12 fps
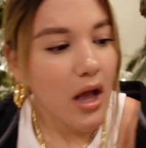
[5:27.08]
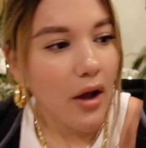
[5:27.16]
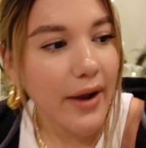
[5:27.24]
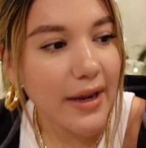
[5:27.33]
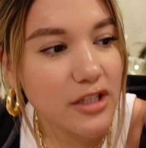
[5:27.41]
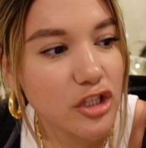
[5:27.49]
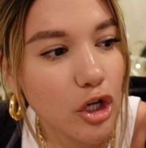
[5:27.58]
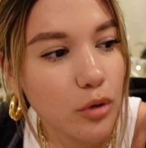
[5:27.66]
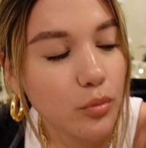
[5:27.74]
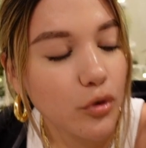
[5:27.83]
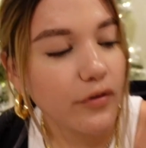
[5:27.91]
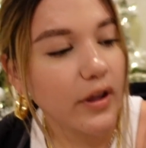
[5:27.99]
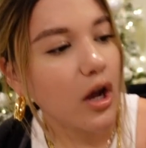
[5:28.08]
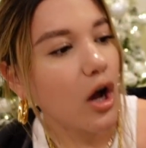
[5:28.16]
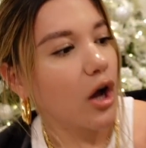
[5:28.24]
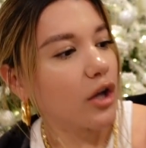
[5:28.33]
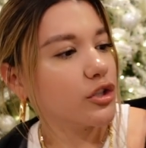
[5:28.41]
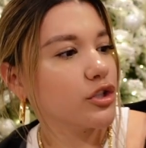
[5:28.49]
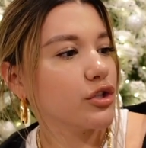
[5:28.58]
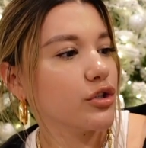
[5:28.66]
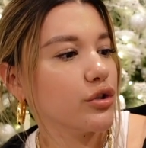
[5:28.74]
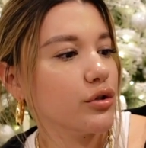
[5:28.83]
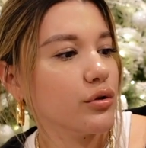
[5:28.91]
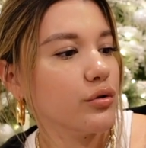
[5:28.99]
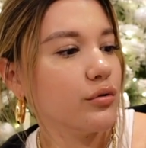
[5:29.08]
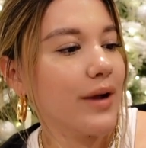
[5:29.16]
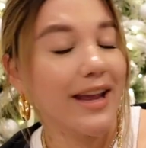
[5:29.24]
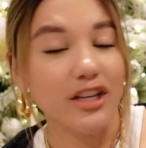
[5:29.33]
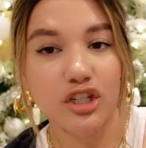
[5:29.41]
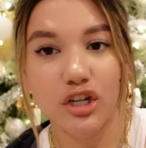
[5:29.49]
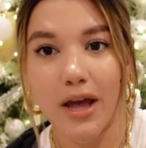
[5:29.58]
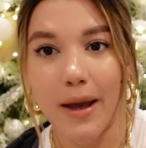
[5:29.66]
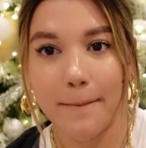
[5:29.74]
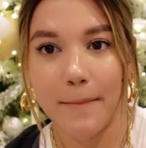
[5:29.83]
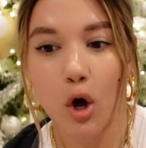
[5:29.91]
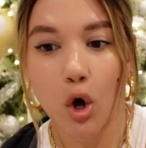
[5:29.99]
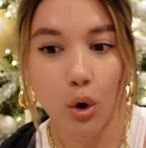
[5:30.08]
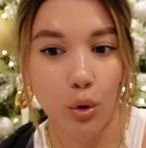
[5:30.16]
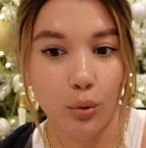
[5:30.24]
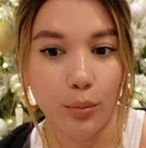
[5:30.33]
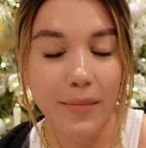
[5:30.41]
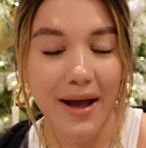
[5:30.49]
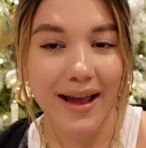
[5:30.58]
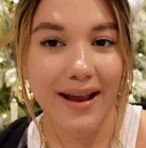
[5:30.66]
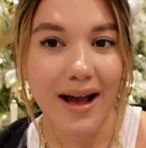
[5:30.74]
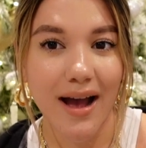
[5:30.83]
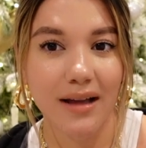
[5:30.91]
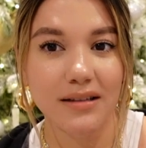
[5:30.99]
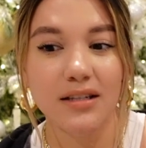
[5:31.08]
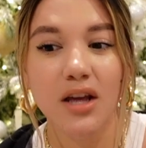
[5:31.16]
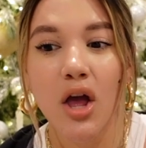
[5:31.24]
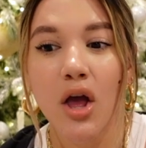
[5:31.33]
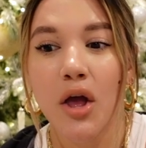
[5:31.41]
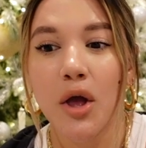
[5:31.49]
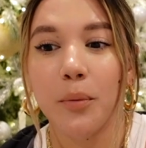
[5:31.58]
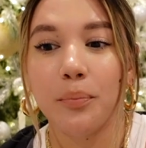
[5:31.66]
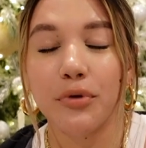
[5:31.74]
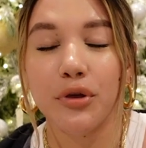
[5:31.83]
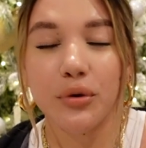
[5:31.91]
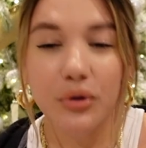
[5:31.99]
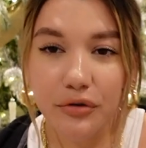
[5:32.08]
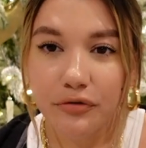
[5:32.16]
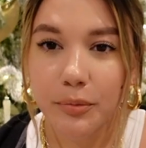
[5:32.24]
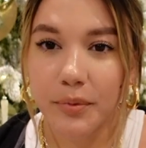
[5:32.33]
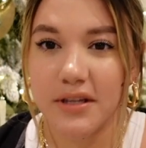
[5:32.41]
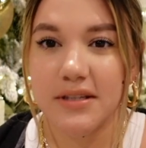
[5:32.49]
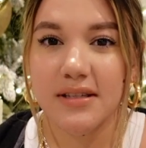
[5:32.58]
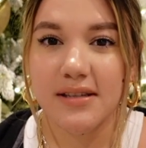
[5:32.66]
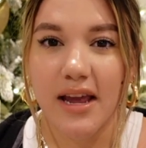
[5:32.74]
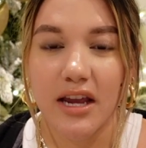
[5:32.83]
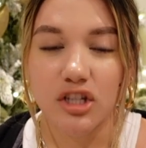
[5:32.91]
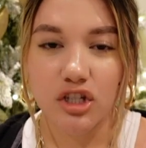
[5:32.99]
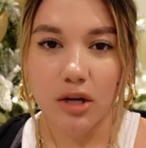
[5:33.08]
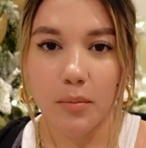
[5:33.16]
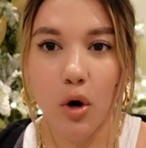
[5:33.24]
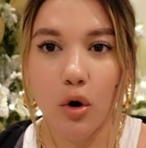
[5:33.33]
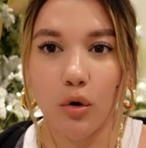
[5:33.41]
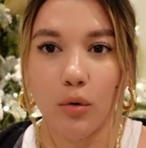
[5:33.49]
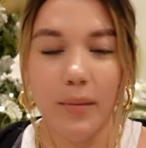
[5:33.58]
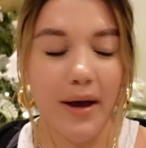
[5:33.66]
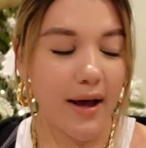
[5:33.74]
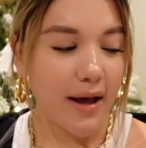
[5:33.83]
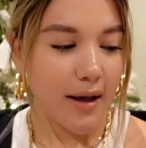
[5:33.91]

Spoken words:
Okay, so moving on to H&M Home, I got beautiful pieces at H&M Home.